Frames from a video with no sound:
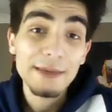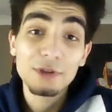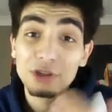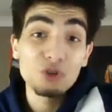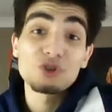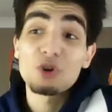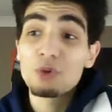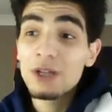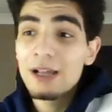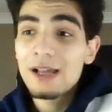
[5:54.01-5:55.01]
And Alonso,
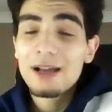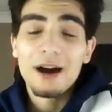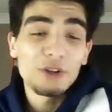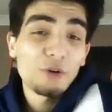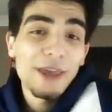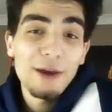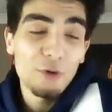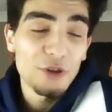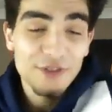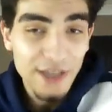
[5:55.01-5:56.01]
I don't care what
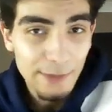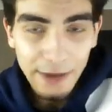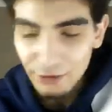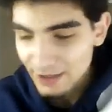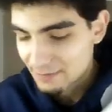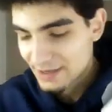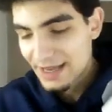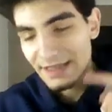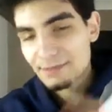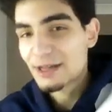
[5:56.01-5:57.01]
you say about him,
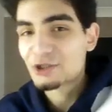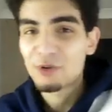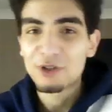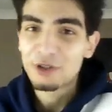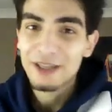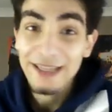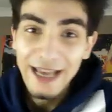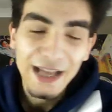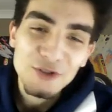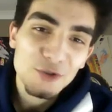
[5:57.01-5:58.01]
he's a match winner. He
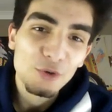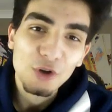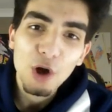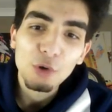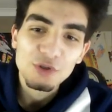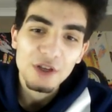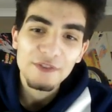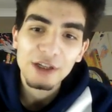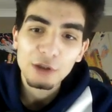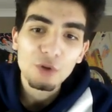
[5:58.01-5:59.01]
can score goals, and I
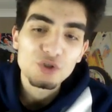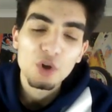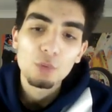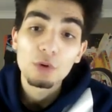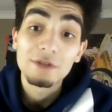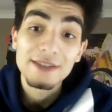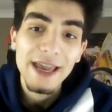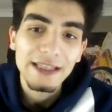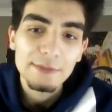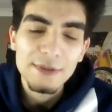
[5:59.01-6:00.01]
think Alonso will retain
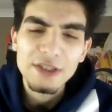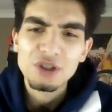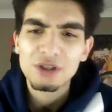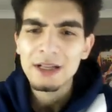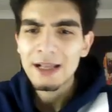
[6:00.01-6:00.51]
his position.